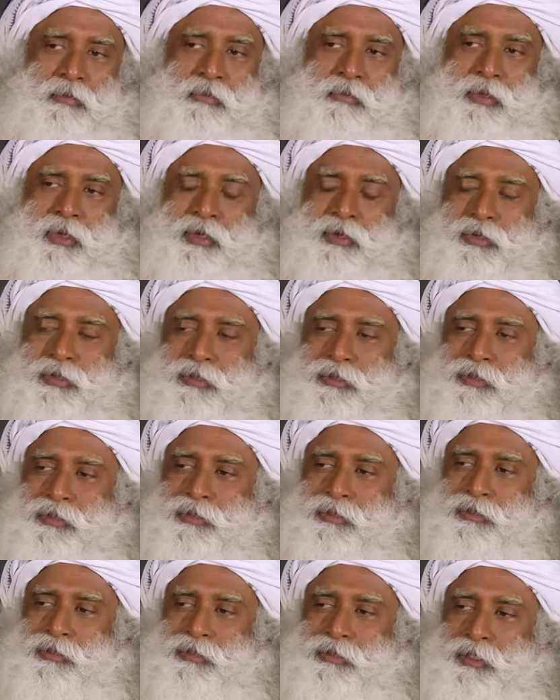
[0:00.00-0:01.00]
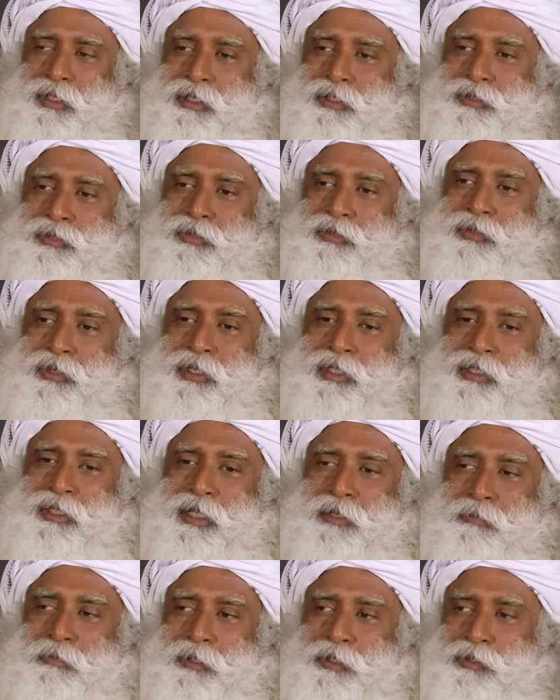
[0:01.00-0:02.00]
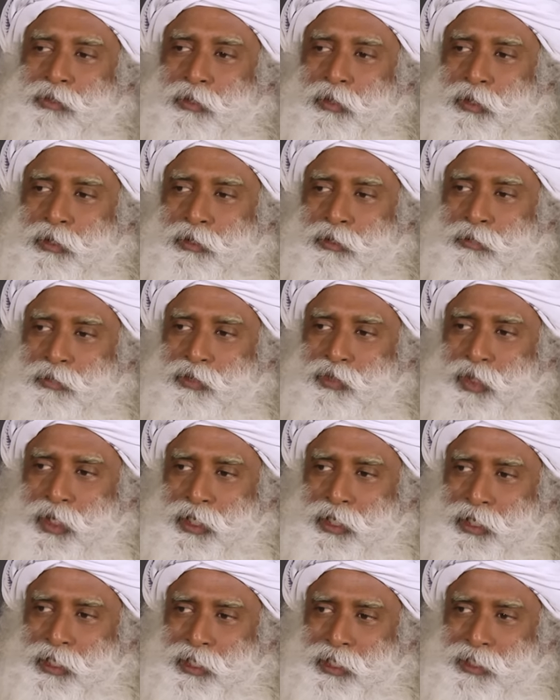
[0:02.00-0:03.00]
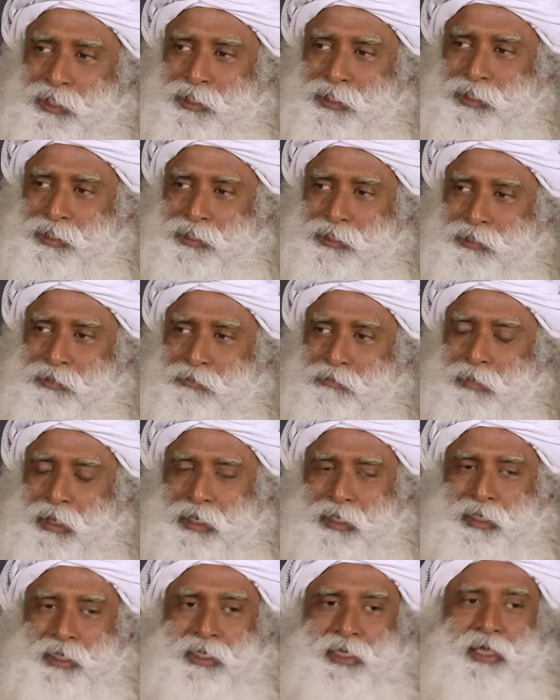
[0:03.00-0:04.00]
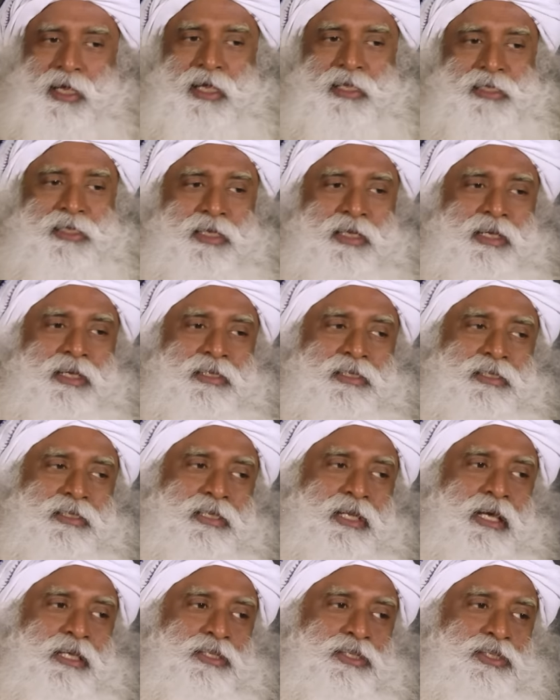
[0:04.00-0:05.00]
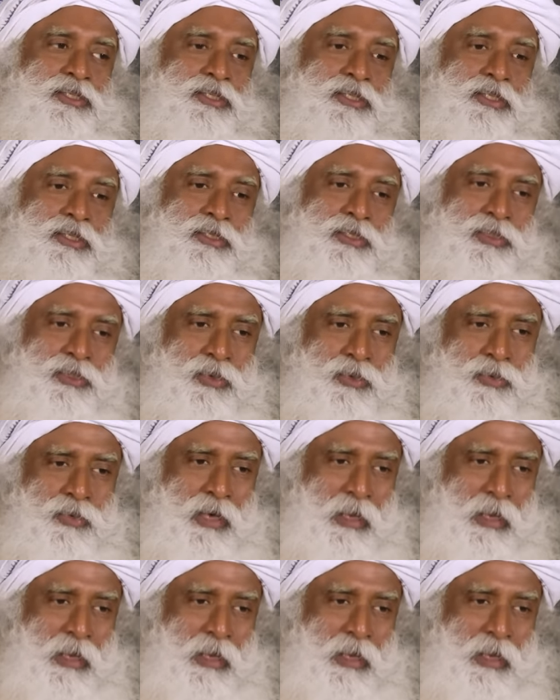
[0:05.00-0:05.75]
Because there is only that much volume you can eat, but it gets digested so